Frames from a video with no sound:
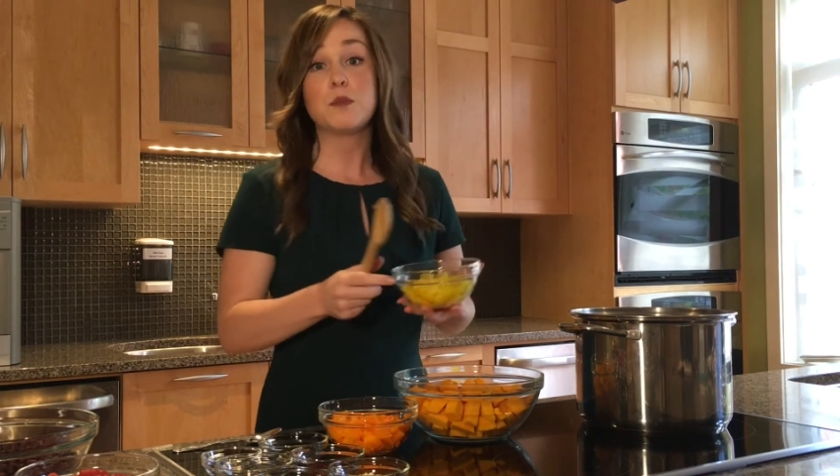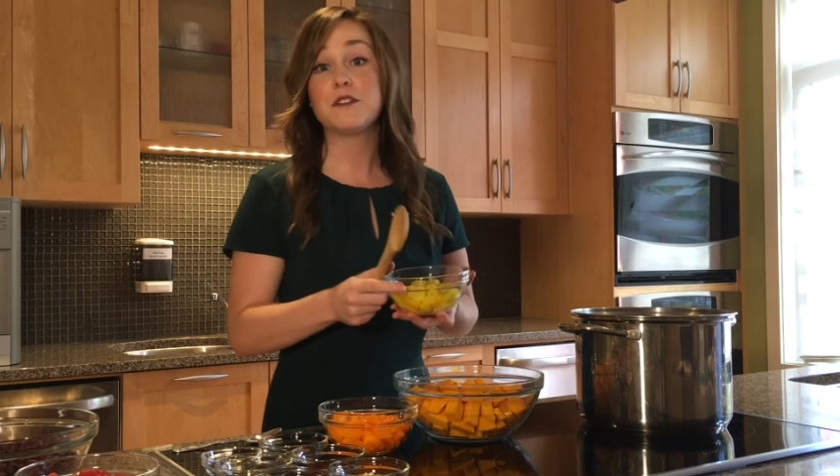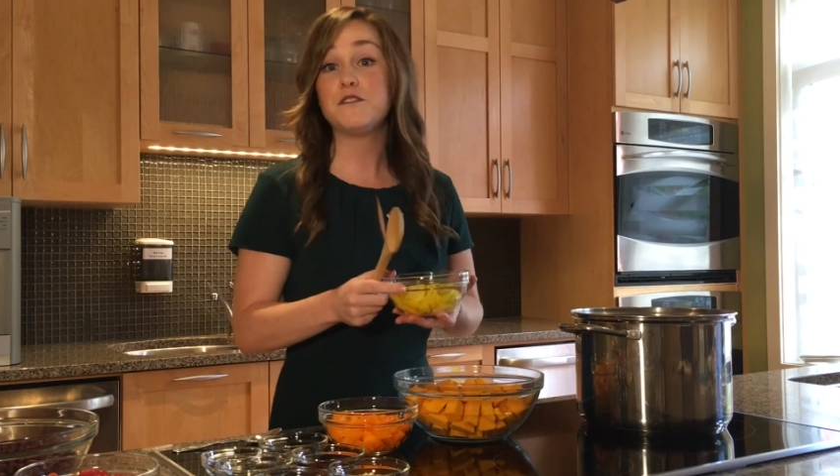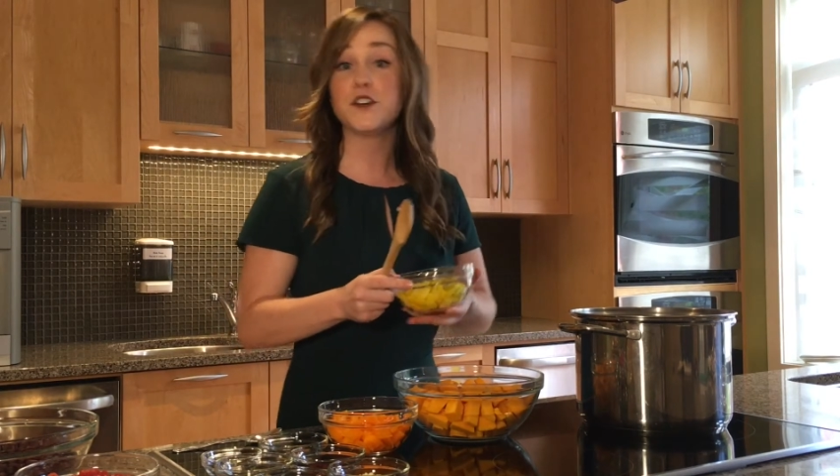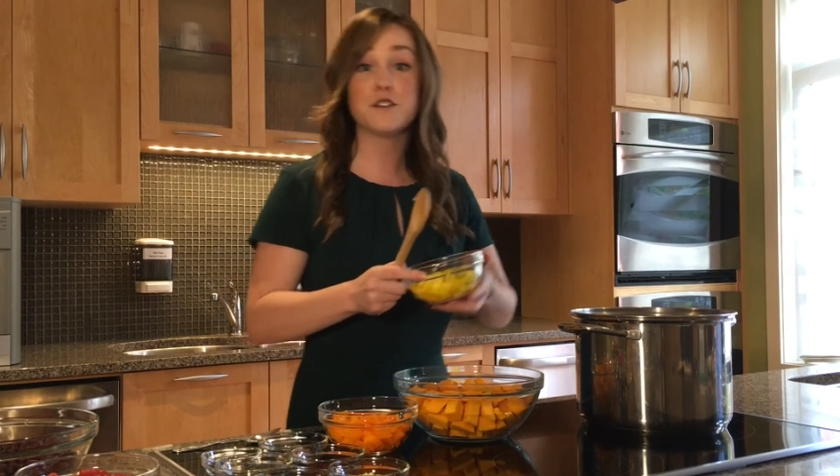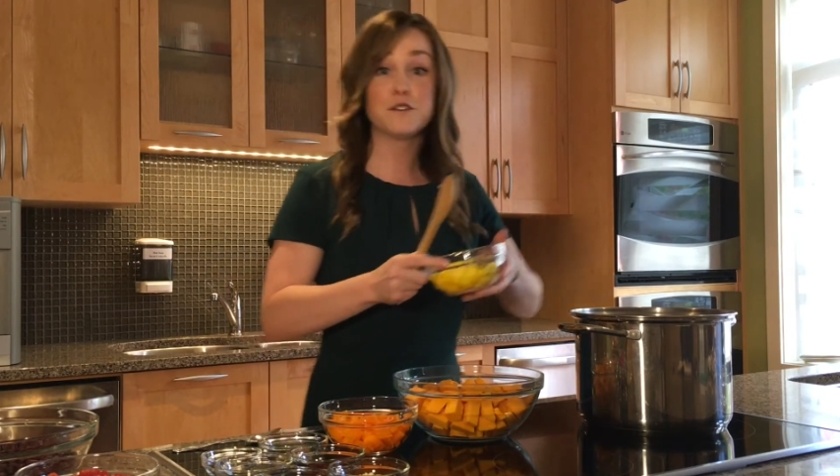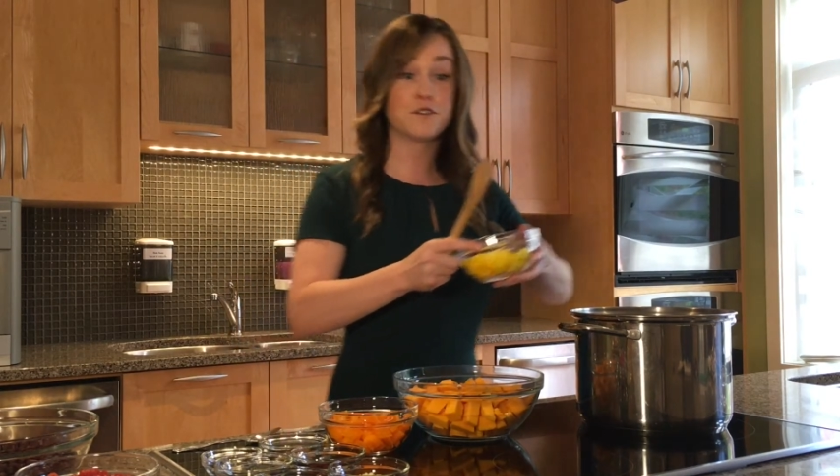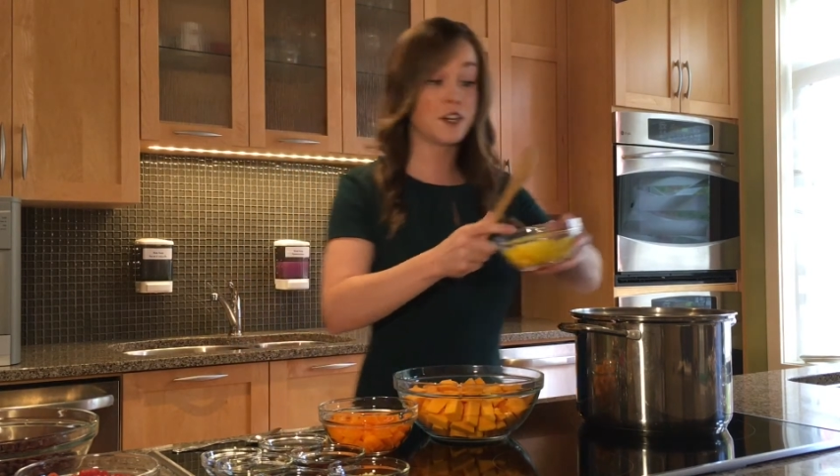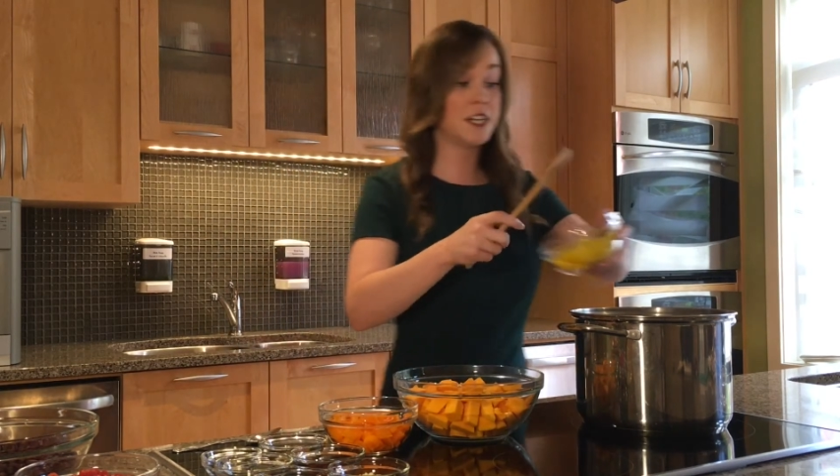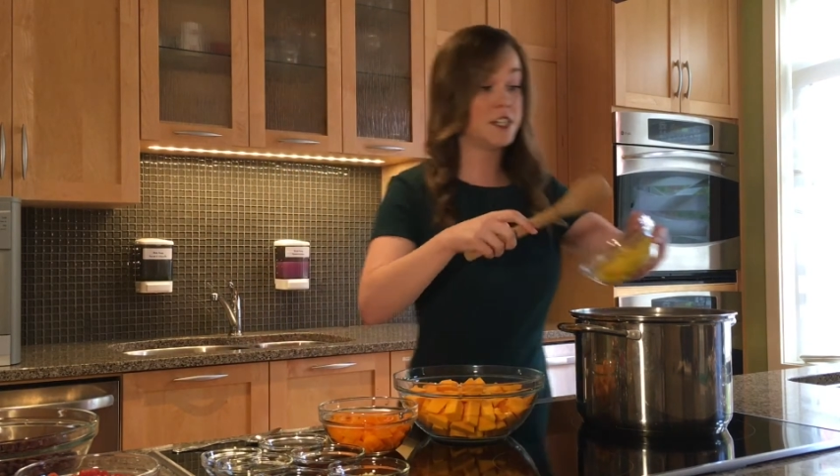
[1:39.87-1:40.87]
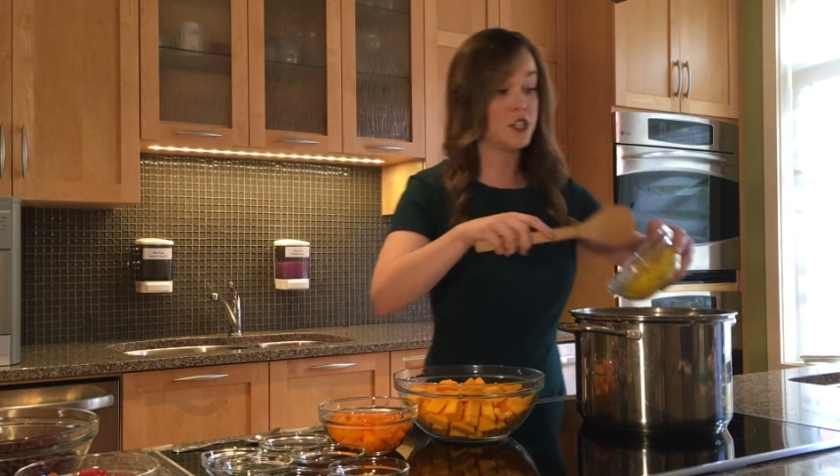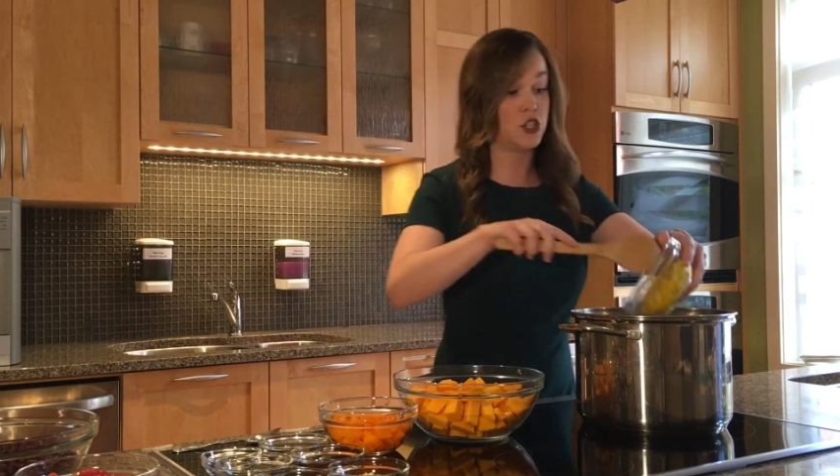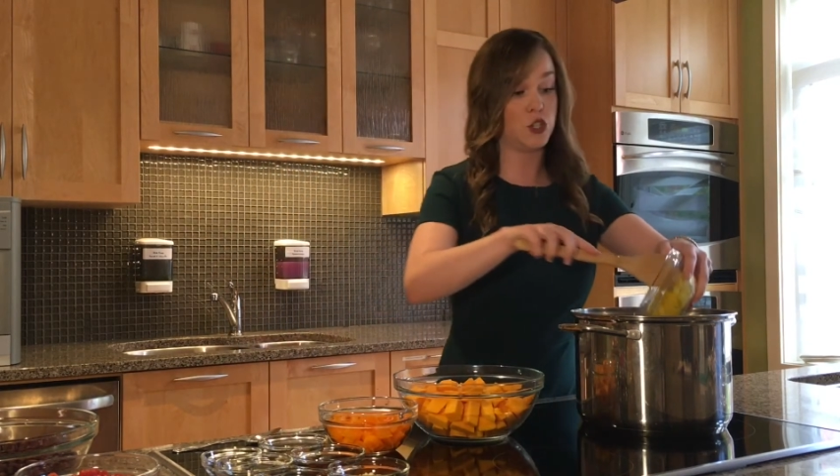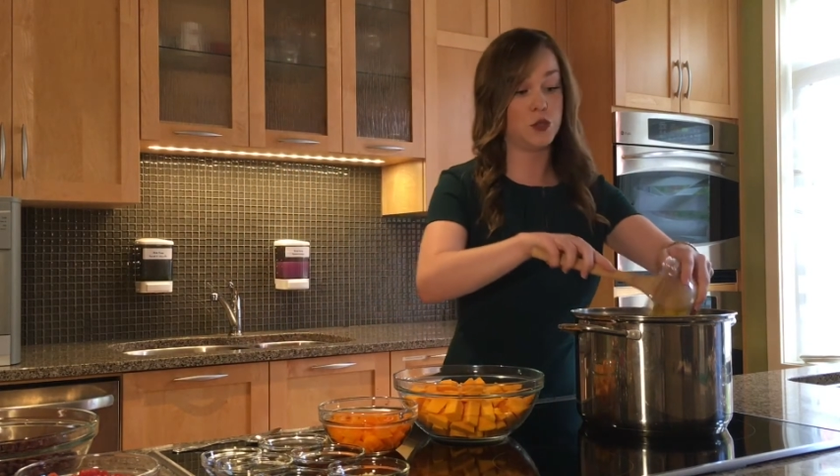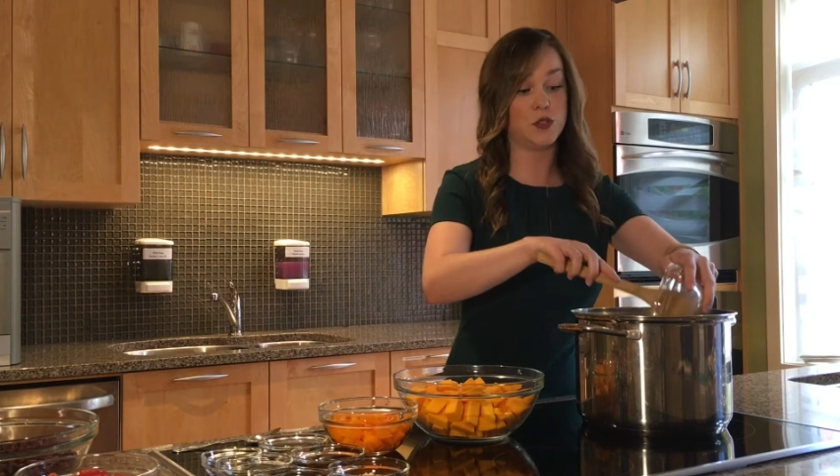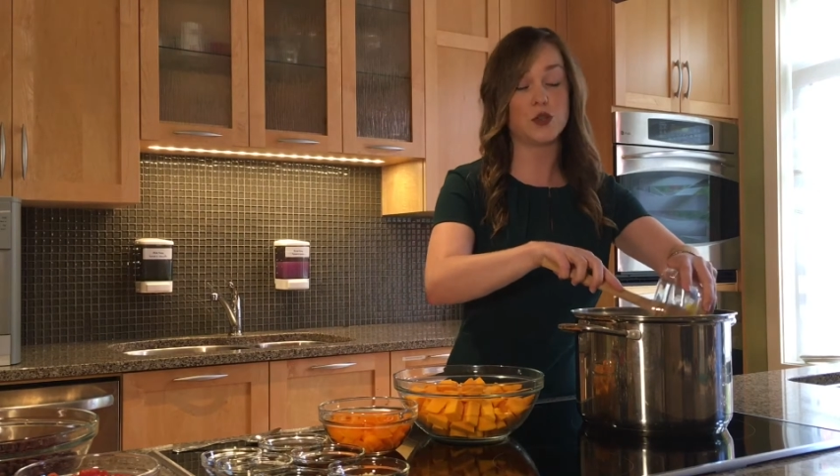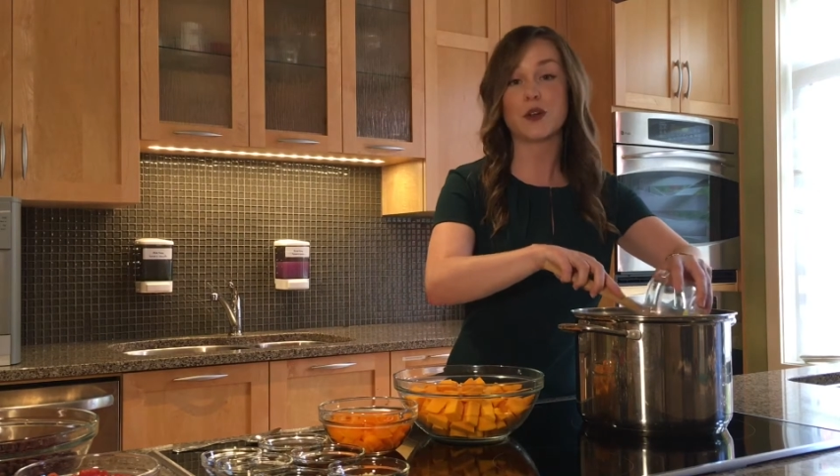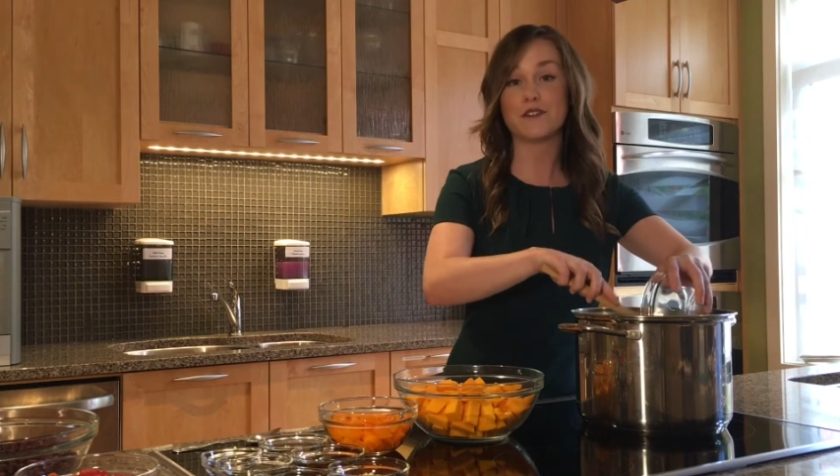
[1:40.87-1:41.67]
but feel free to choose your